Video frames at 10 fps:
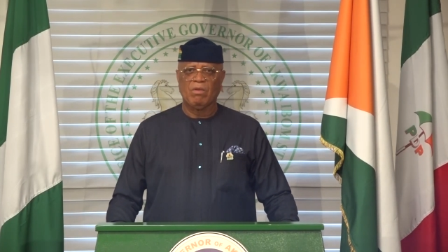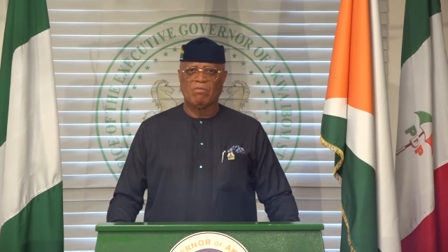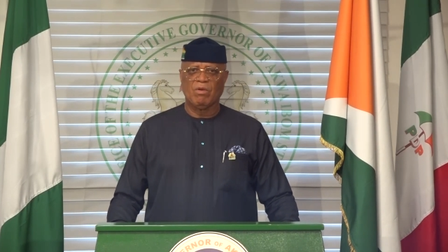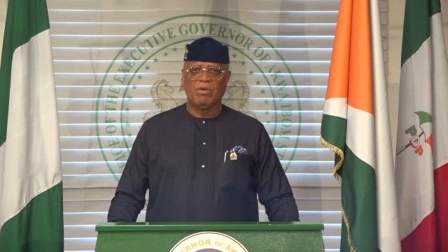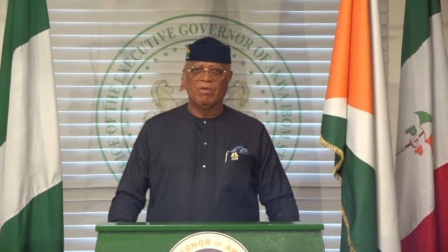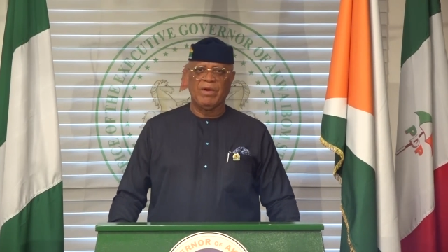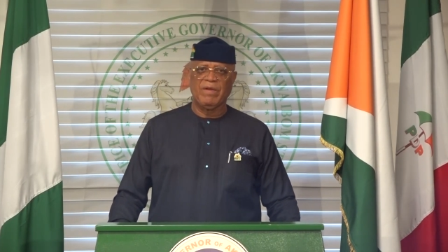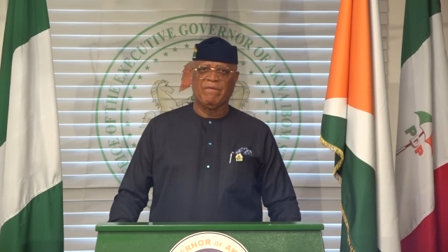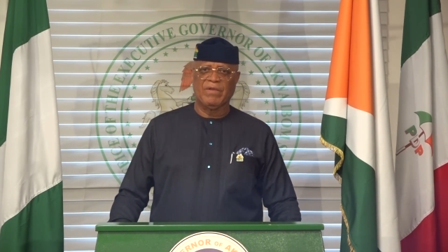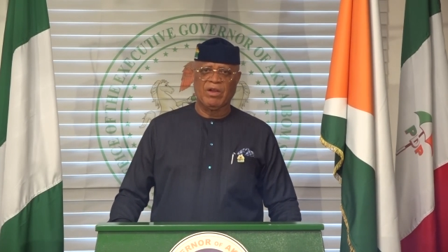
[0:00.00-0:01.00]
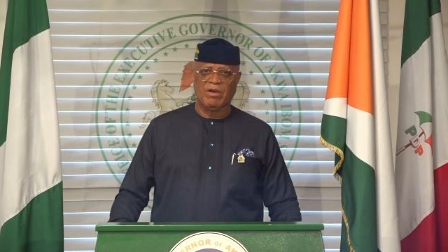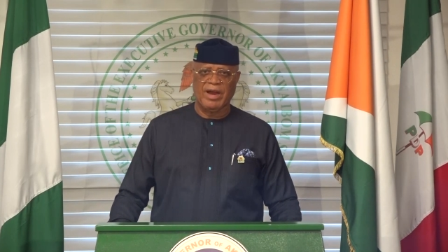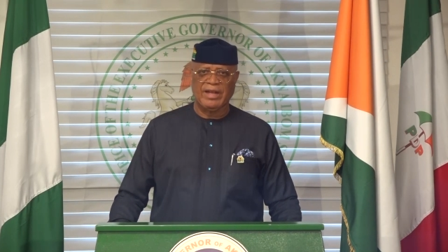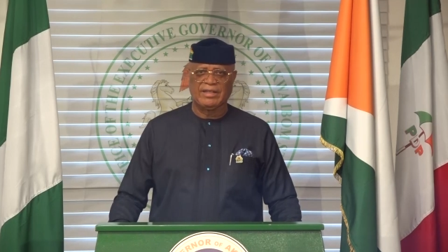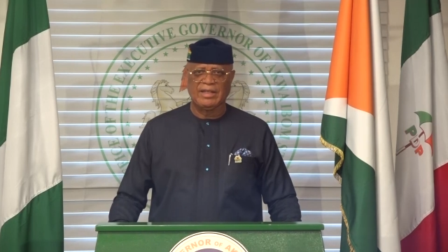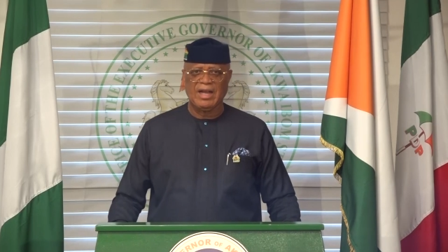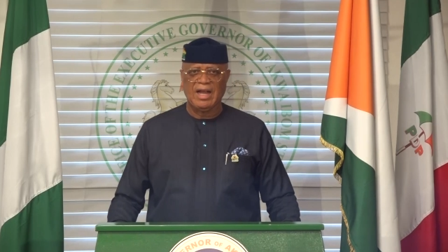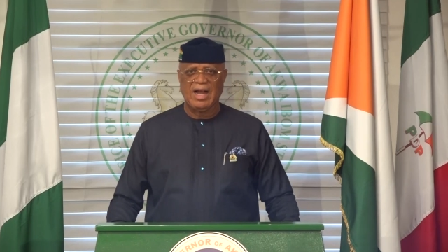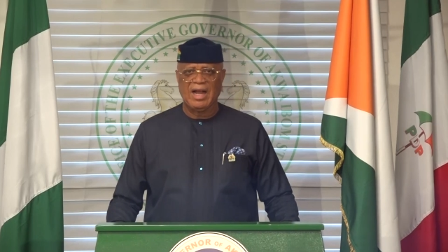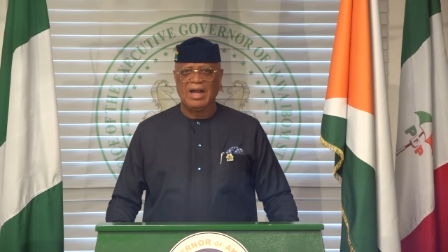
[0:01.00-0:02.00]
we will reinvigorate
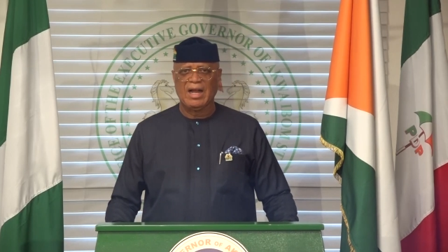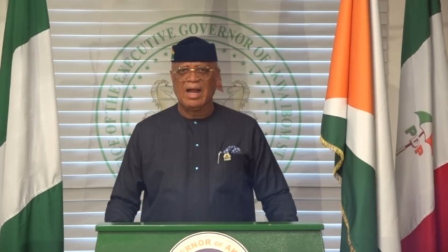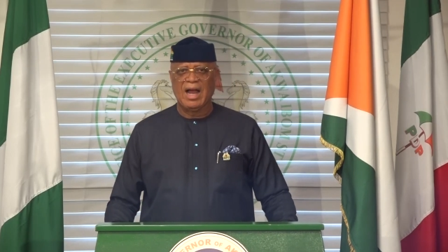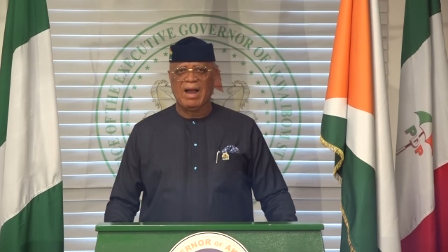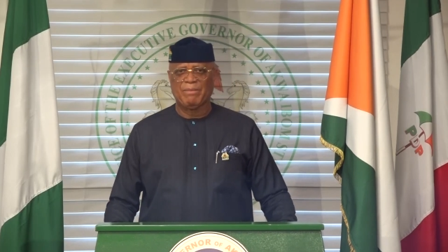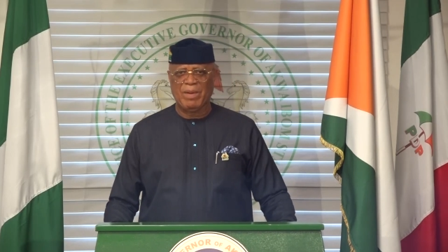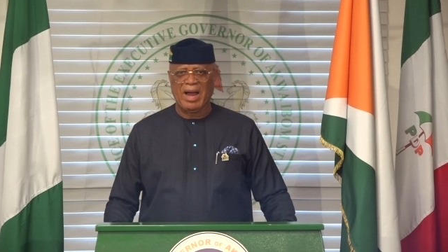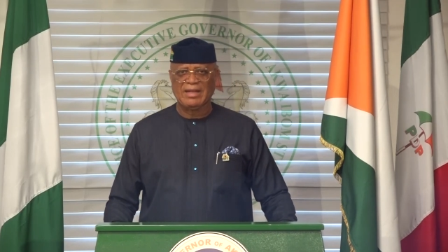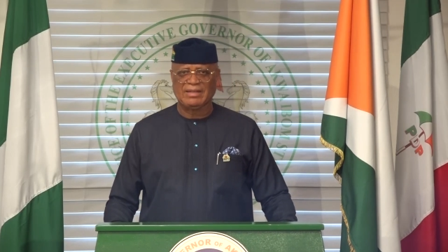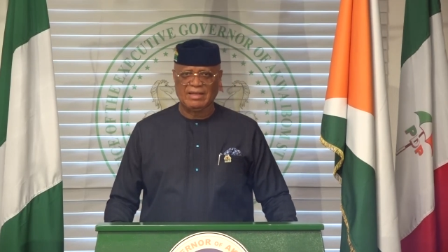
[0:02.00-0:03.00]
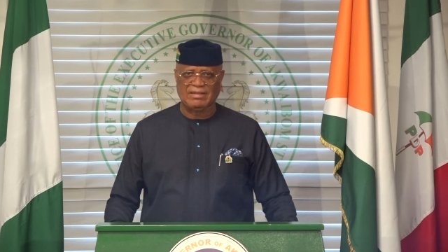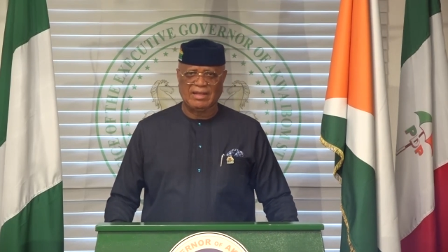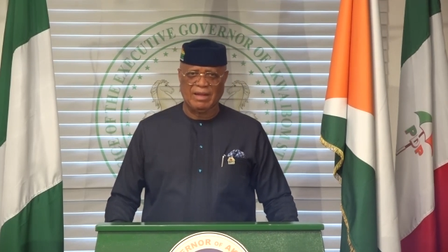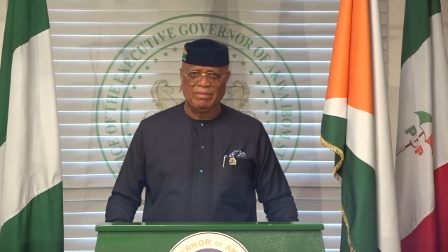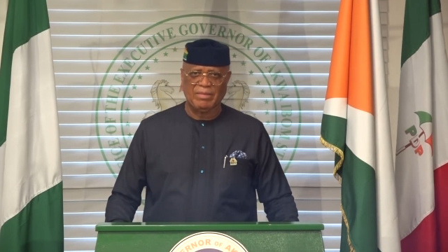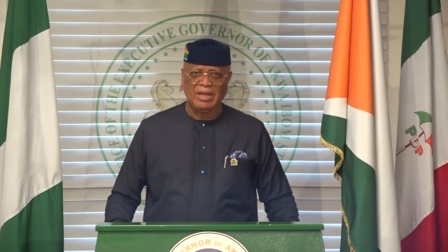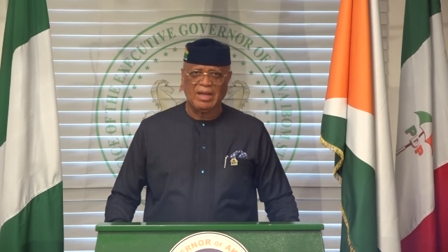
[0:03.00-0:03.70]
our power system